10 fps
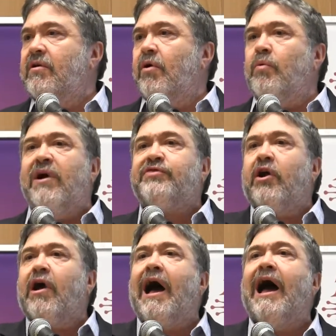or what
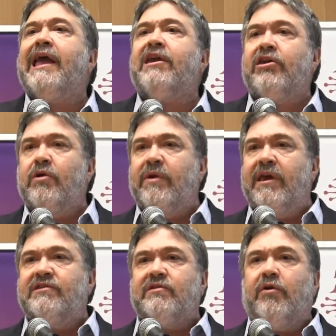their IQ
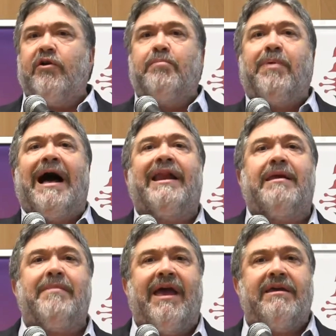is, or their body,
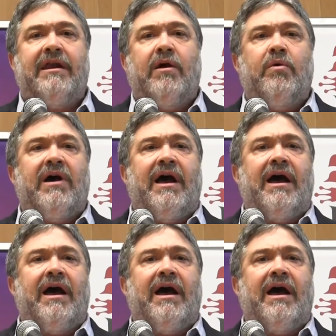you know,